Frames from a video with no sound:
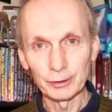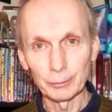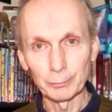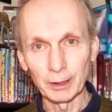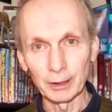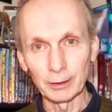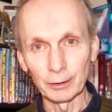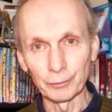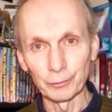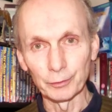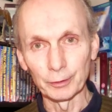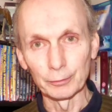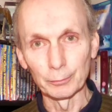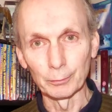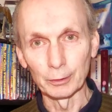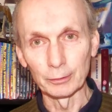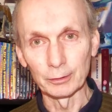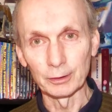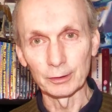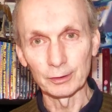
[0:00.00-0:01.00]
to make the
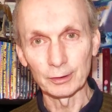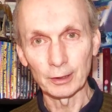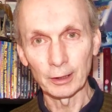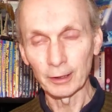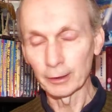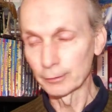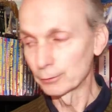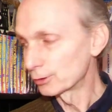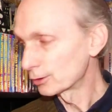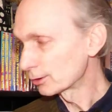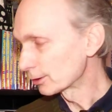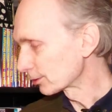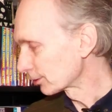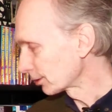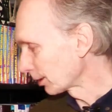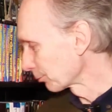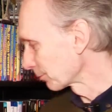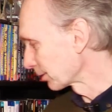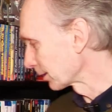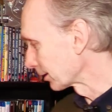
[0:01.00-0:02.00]
film look as close to
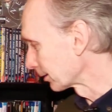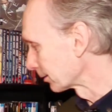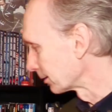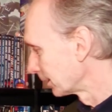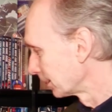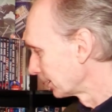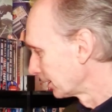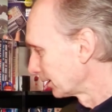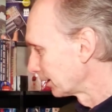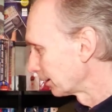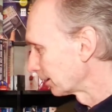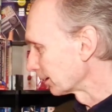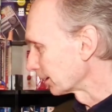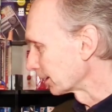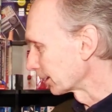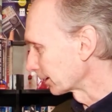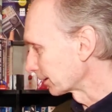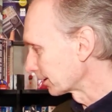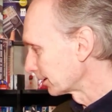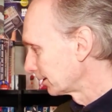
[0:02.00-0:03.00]
something
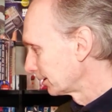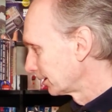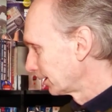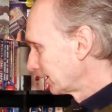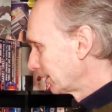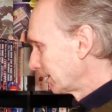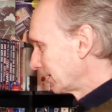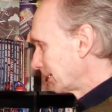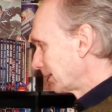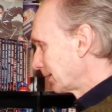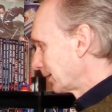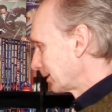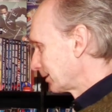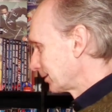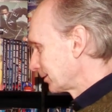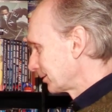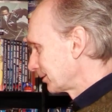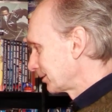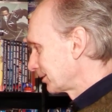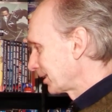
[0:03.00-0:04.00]
like
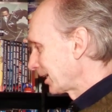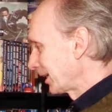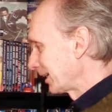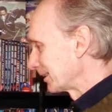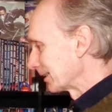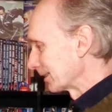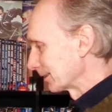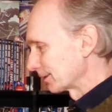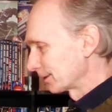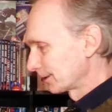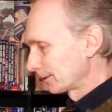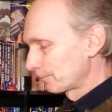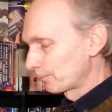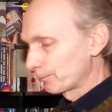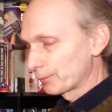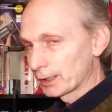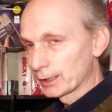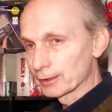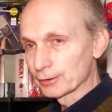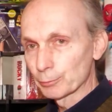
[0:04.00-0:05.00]
Tenet
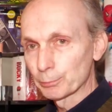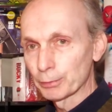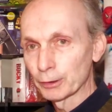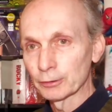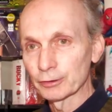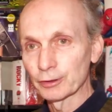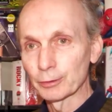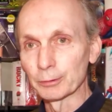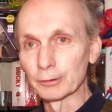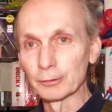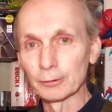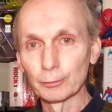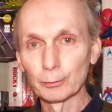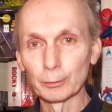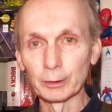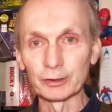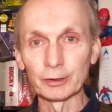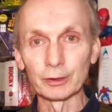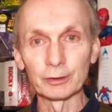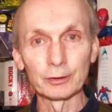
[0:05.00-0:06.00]
as possible,
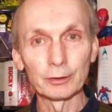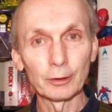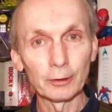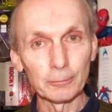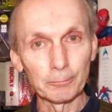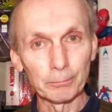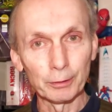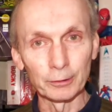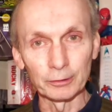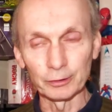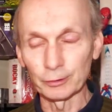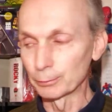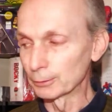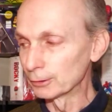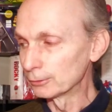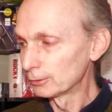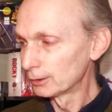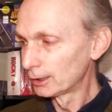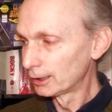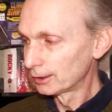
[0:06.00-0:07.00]
which is not
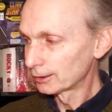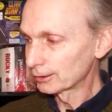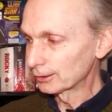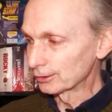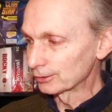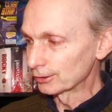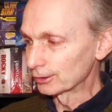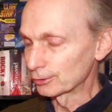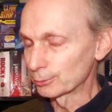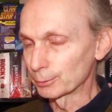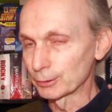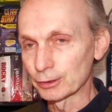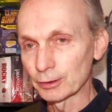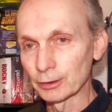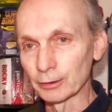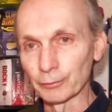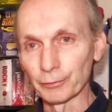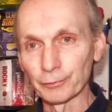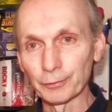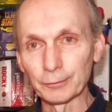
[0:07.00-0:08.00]
possible because this was
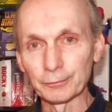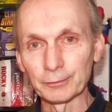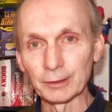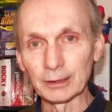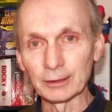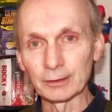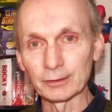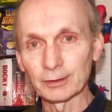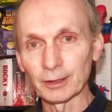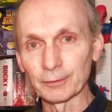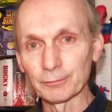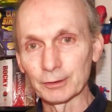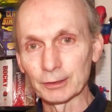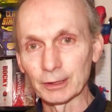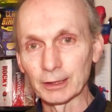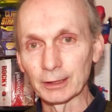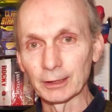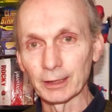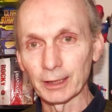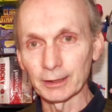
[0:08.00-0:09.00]
shot
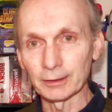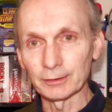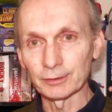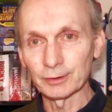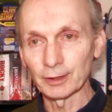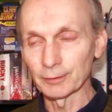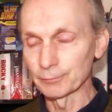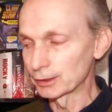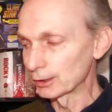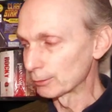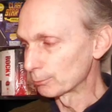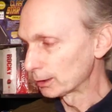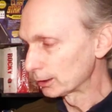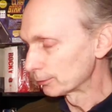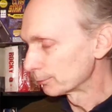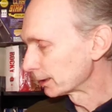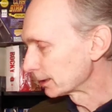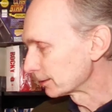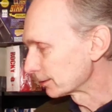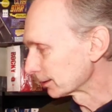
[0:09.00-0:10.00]
1570 and
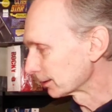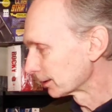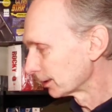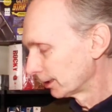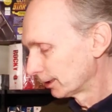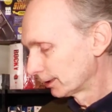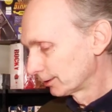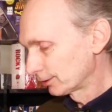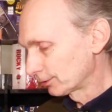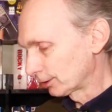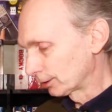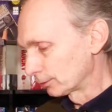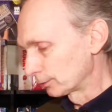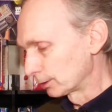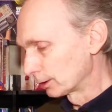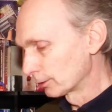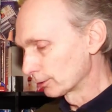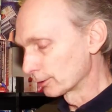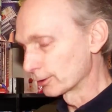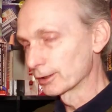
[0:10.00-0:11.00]
70mm, so
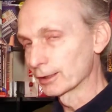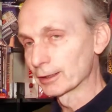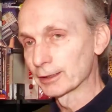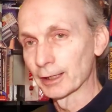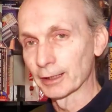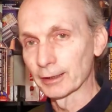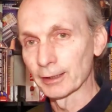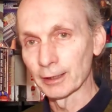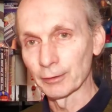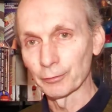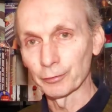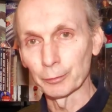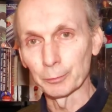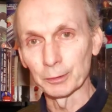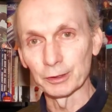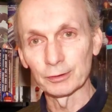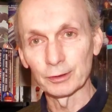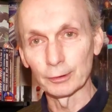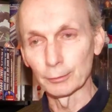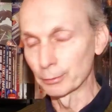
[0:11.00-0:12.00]
you're not going to get that from
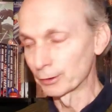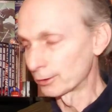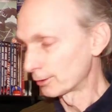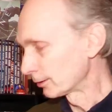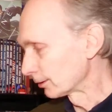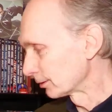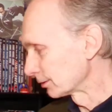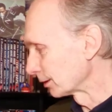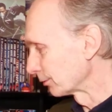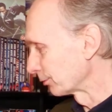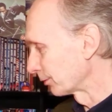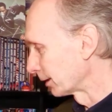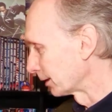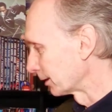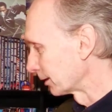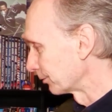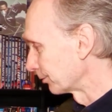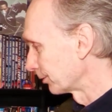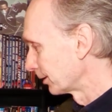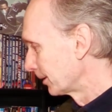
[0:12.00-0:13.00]
a Super
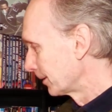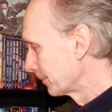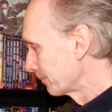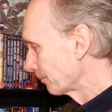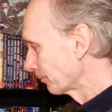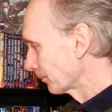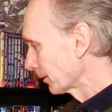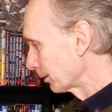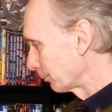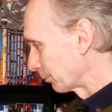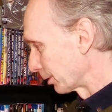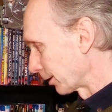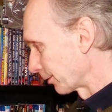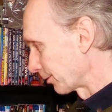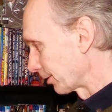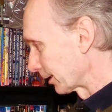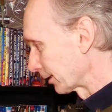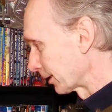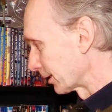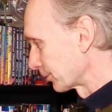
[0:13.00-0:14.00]
35. But I
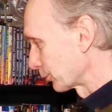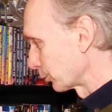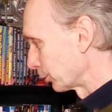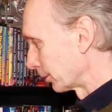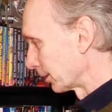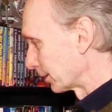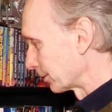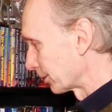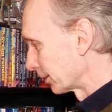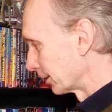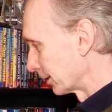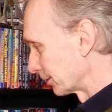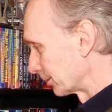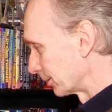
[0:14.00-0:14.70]
think that's what they're trying